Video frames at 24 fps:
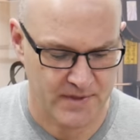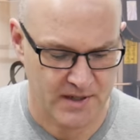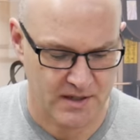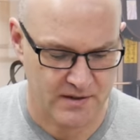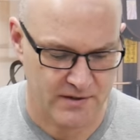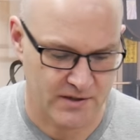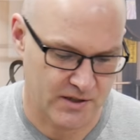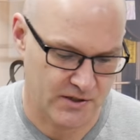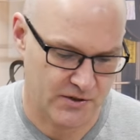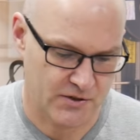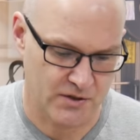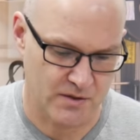
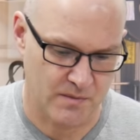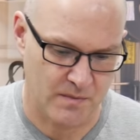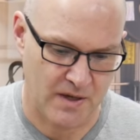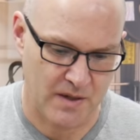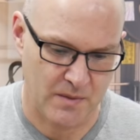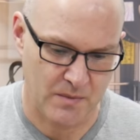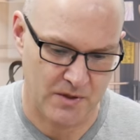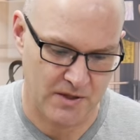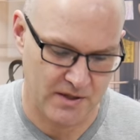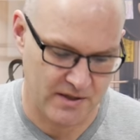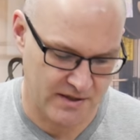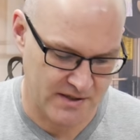And then I thought
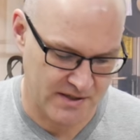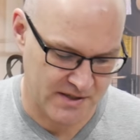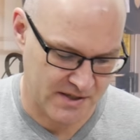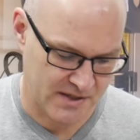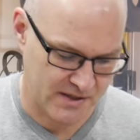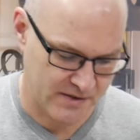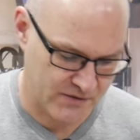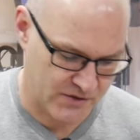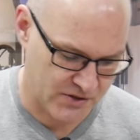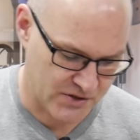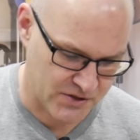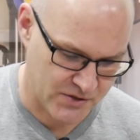maybe instead
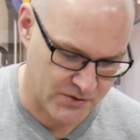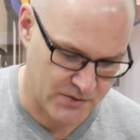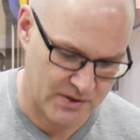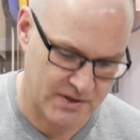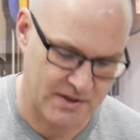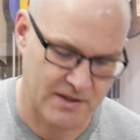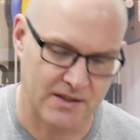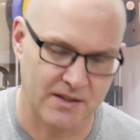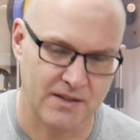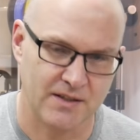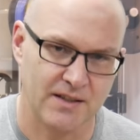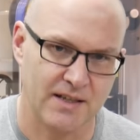of just
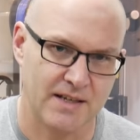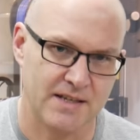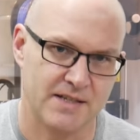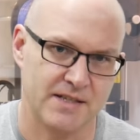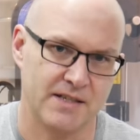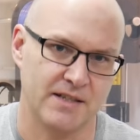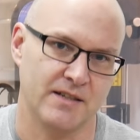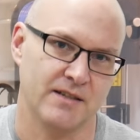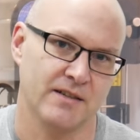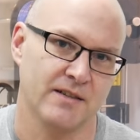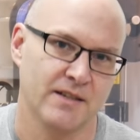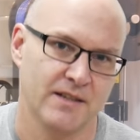doing the
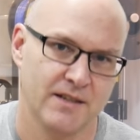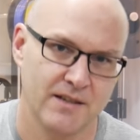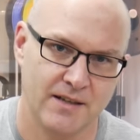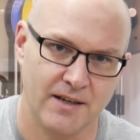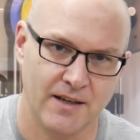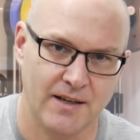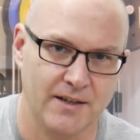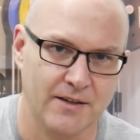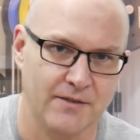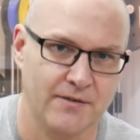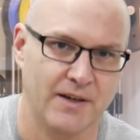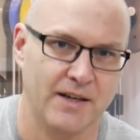classic
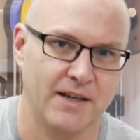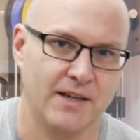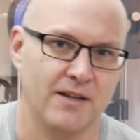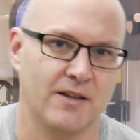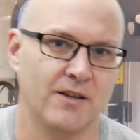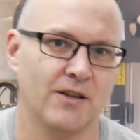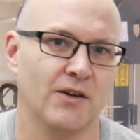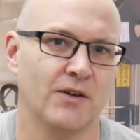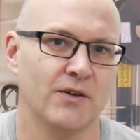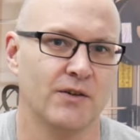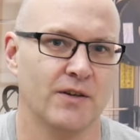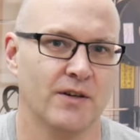elevated
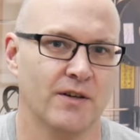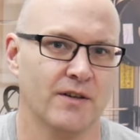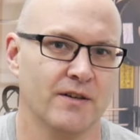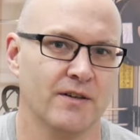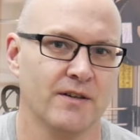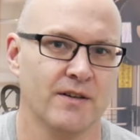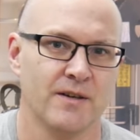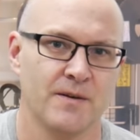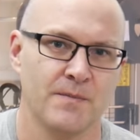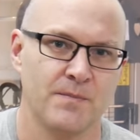logo,